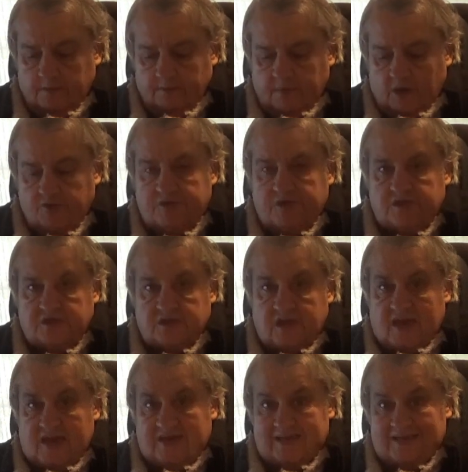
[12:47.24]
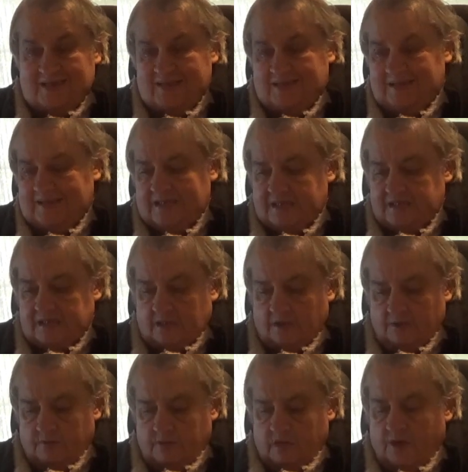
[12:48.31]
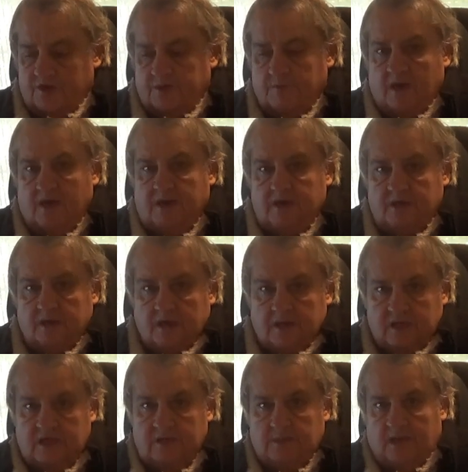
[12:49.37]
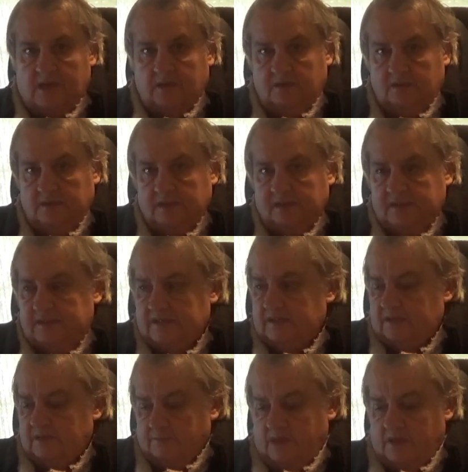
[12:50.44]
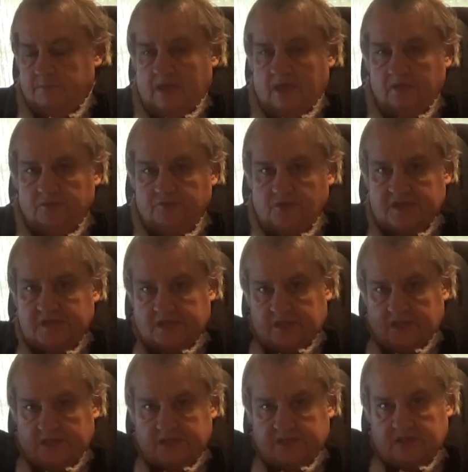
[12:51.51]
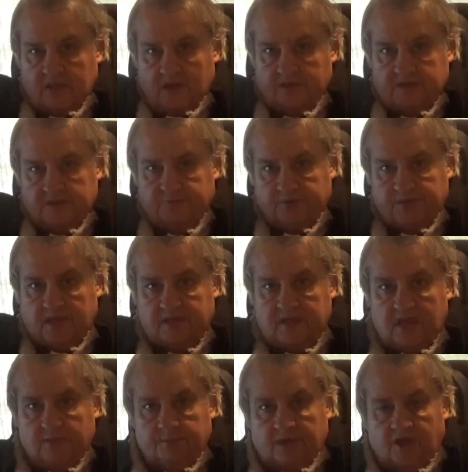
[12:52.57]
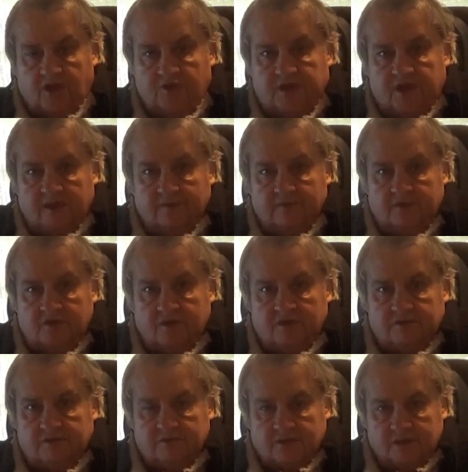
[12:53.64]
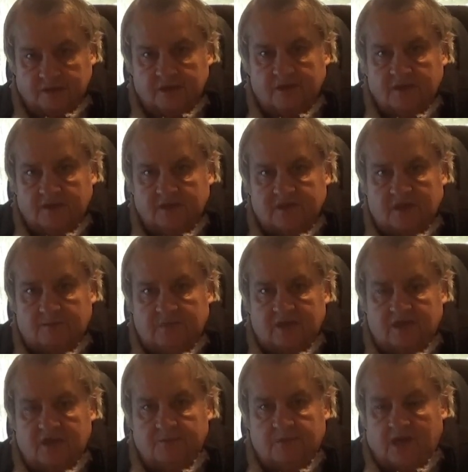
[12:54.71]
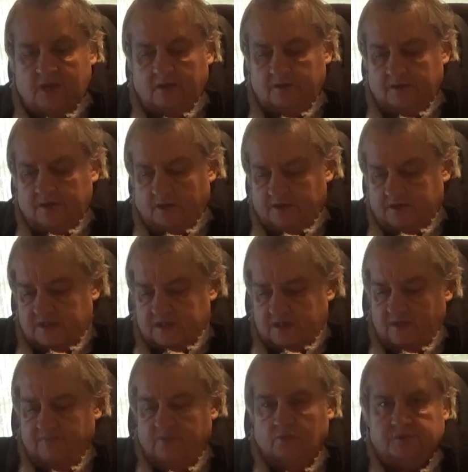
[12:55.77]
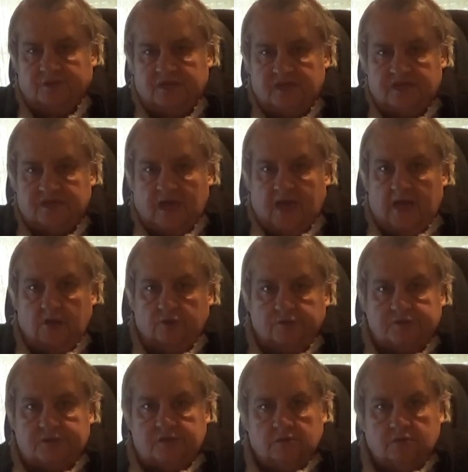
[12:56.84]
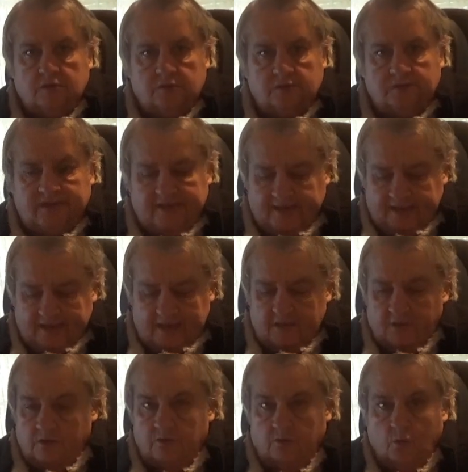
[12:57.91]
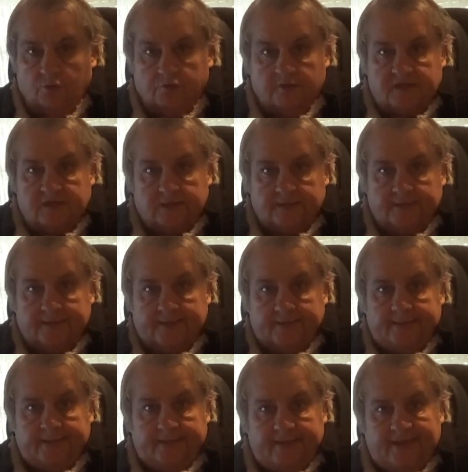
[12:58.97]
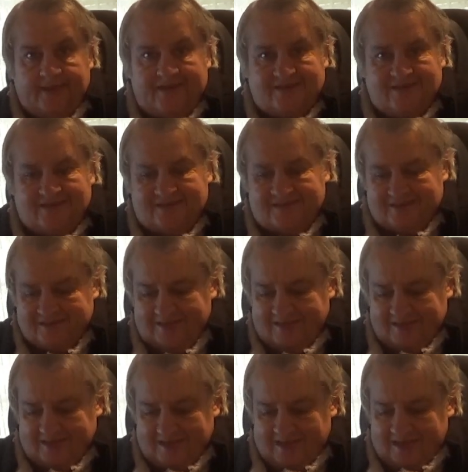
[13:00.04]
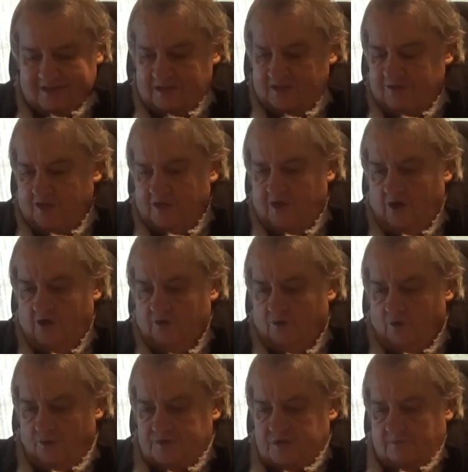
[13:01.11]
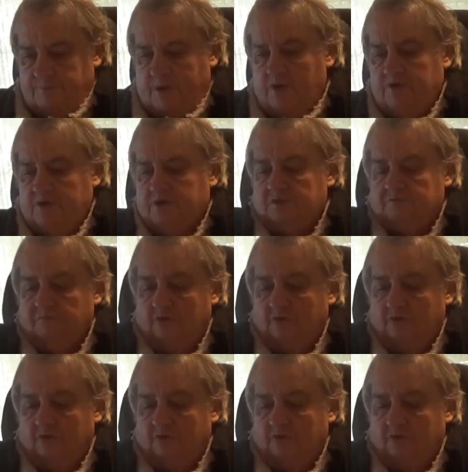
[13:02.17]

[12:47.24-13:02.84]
Postage and handling. So go to my email address. I just put that down below there. You can send me email and I'll just give you all the details. And you can order it. Yes. So there you go. Horses, Ponies and